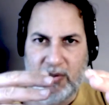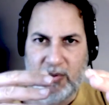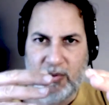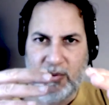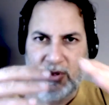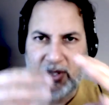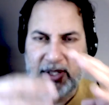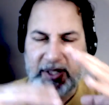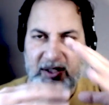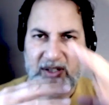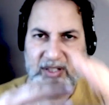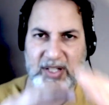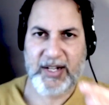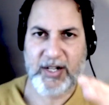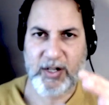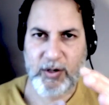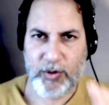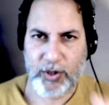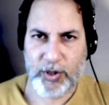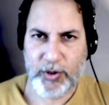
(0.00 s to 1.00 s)
like
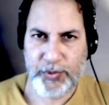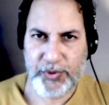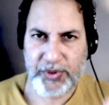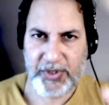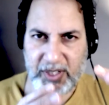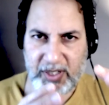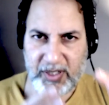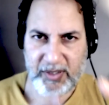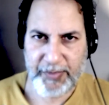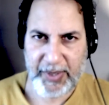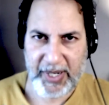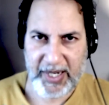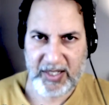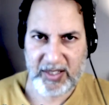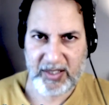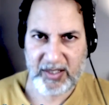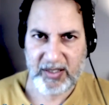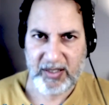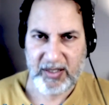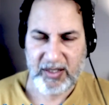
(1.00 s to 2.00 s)
psychoacoustic
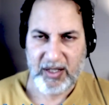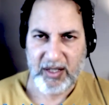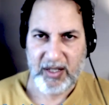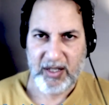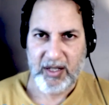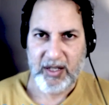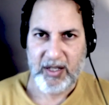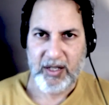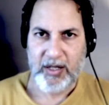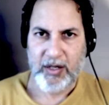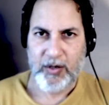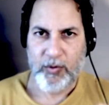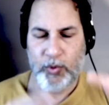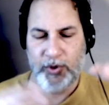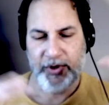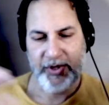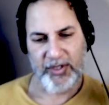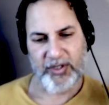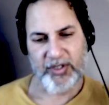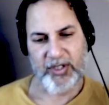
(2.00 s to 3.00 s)
space where
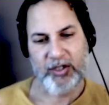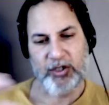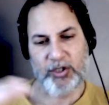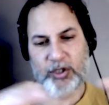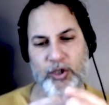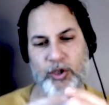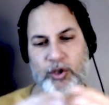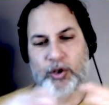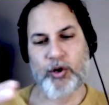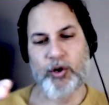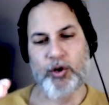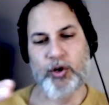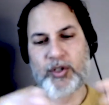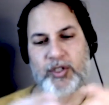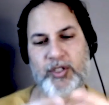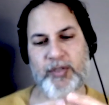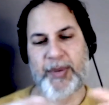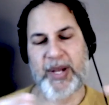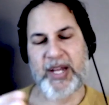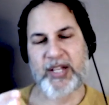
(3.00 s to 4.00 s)
there's this third
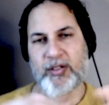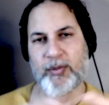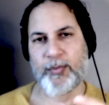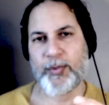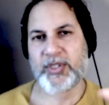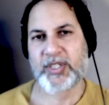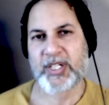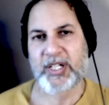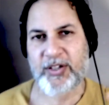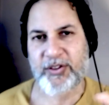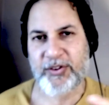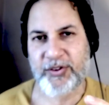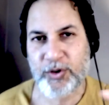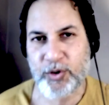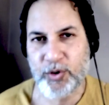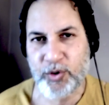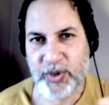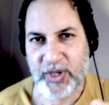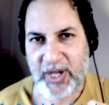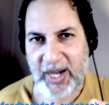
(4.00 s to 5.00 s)
space, almost like a
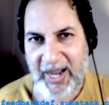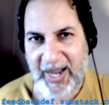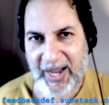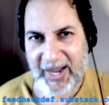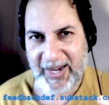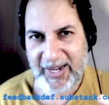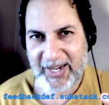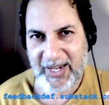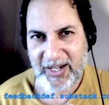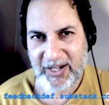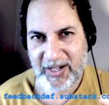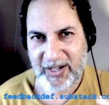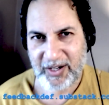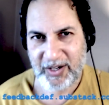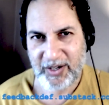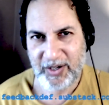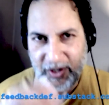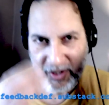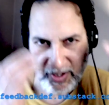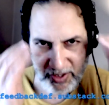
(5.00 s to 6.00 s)
third eye
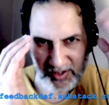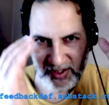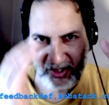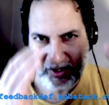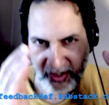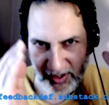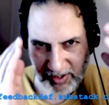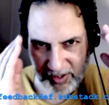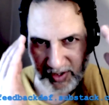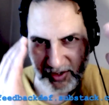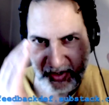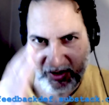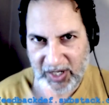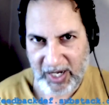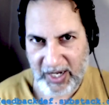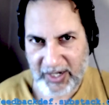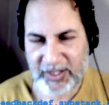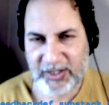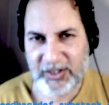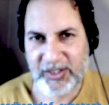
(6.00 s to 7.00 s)

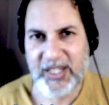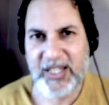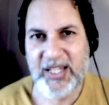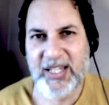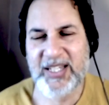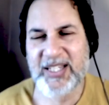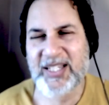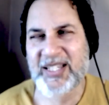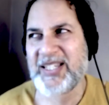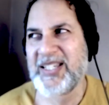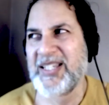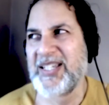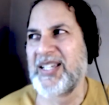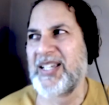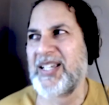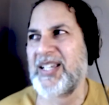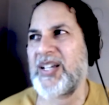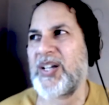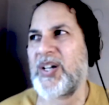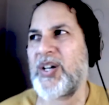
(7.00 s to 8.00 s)
sonically,
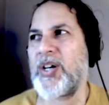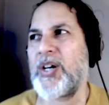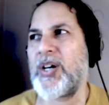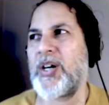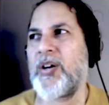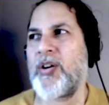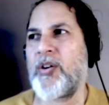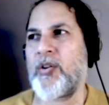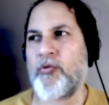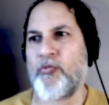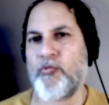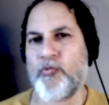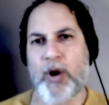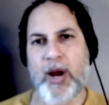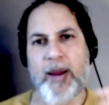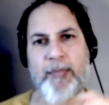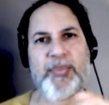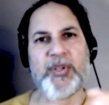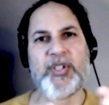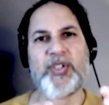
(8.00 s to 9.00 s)

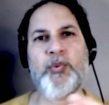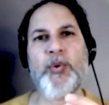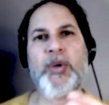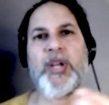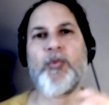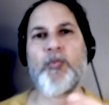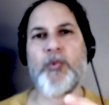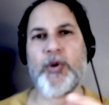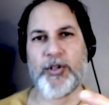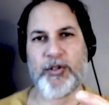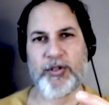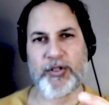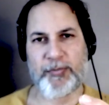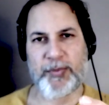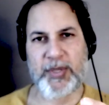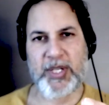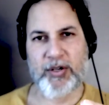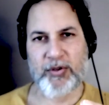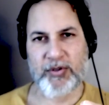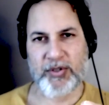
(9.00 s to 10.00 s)
right between where your
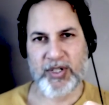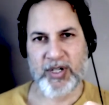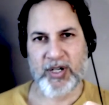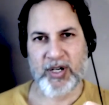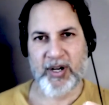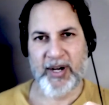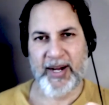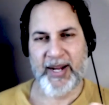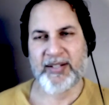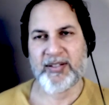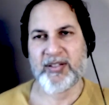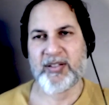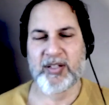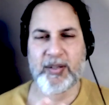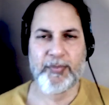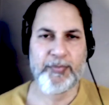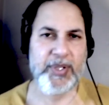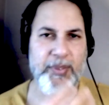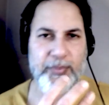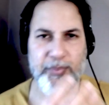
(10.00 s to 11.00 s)
speakers are. And
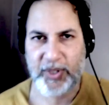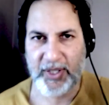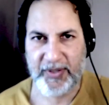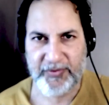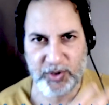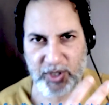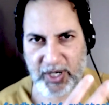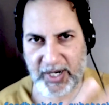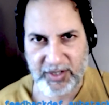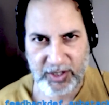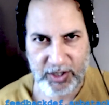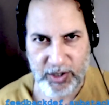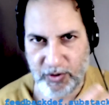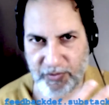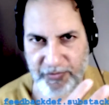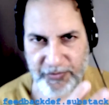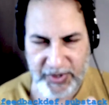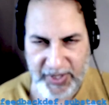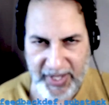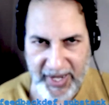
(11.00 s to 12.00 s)
some people have tried to go
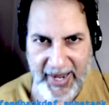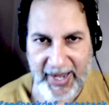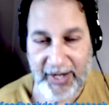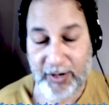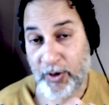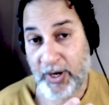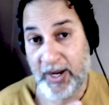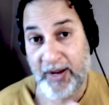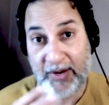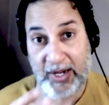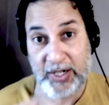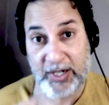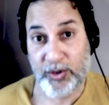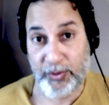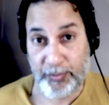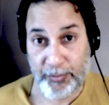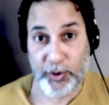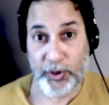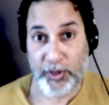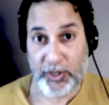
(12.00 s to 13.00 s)
for that or have actually
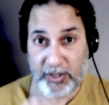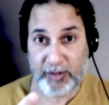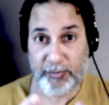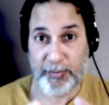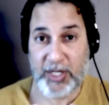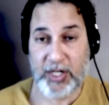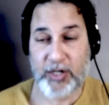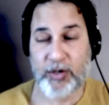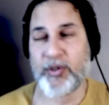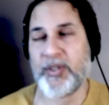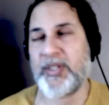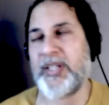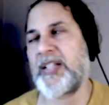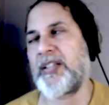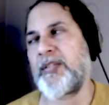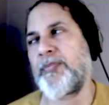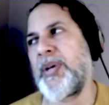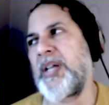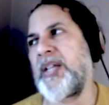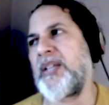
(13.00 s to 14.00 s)
put a speaker in that
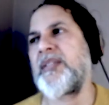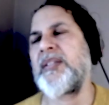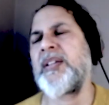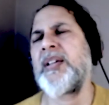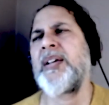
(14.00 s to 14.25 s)
space,